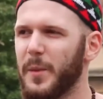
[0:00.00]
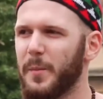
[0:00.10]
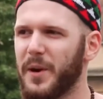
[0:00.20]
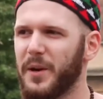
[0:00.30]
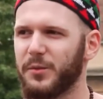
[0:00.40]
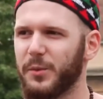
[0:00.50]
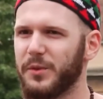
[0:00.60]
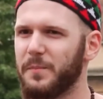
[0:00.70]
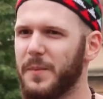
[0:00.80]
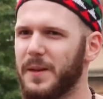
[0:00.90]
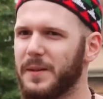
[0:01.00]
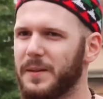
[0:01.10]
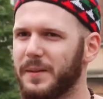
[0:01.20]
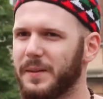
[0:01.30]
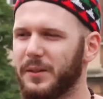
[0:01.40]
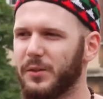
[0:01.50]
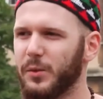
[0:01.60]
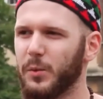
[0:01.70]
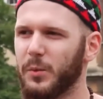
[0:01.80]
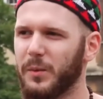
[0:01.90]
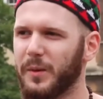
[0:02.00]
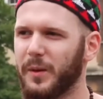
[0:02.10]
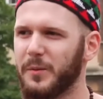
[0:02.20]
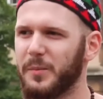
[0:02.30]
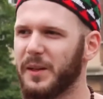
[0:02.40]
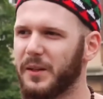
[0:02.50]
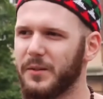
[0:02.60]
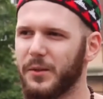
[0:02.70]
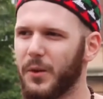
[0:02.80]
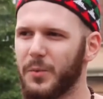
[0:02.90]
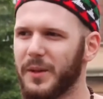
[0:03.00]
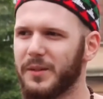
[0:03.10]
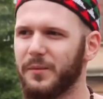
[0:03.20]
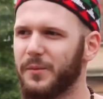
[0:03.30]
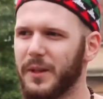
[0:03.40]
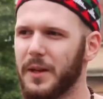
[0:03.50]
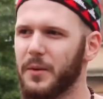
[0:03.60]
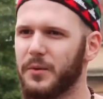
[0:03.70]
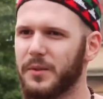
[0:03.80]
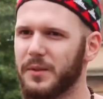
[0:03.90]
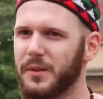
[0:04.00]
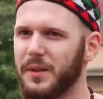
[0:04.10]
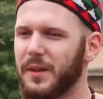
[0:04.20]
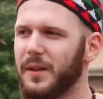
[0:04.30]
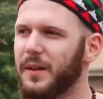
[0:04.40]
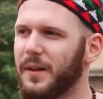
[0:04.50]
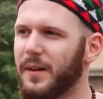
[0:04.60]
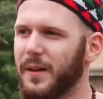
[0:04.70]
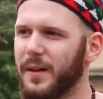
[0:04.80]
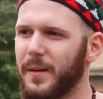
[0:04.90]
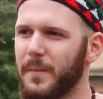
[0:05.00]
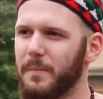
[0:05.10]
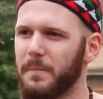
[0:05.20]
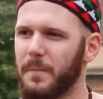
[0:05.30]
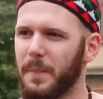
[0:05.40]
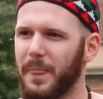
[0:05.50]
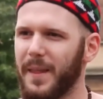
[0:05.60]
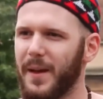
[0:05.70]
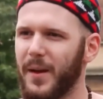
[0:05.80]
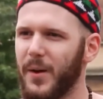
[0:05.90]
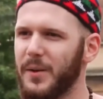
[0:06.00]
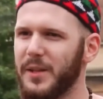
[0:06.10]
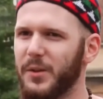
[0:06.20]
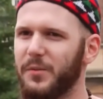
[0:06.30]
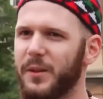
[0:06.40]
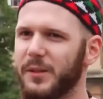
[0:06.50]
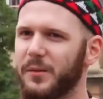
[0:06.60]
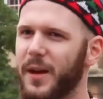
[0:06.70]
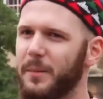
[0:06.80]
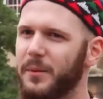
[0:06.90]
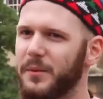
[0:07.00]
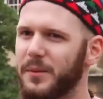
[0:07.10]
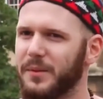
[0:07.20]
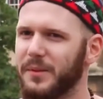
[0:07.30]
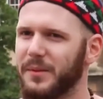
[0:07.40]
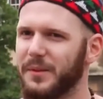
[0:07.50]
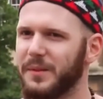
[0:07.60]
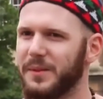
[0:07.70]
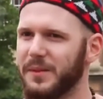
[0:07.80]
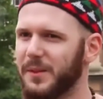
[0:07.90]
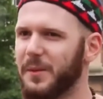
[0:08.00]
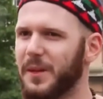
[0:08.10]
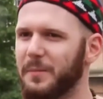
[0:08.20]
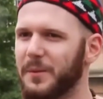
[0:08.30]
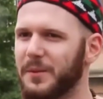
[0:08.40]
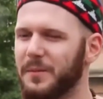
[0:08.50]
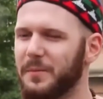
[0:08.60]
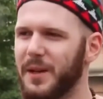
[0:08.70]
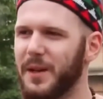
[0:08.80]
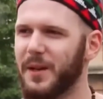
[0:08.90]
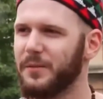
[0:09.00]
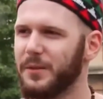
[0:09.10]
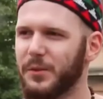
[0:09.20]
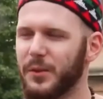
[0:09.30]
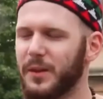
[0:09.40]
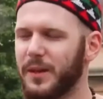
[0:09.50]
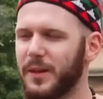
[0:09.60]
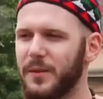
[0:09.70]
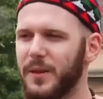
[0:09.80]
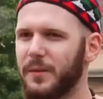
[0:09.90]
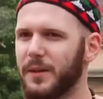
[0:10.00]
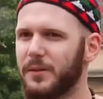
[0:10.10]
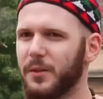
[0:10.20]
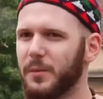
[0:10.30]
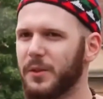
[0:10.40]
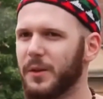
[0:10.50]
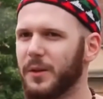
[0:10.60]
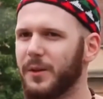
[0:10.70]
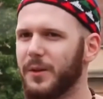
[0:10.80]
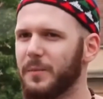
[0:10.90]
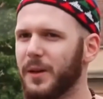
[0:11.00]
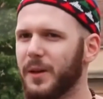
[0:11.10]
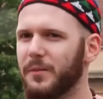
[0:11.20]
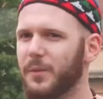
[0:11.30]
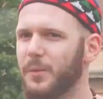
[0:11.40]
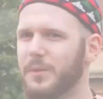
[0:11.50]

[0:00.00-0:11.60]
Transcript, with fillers: me in the past wasn't me at all. I was being controlled by something else. Um, only good things have happened since I've become Muslim. My life is sorted out and I've never had so much going on in my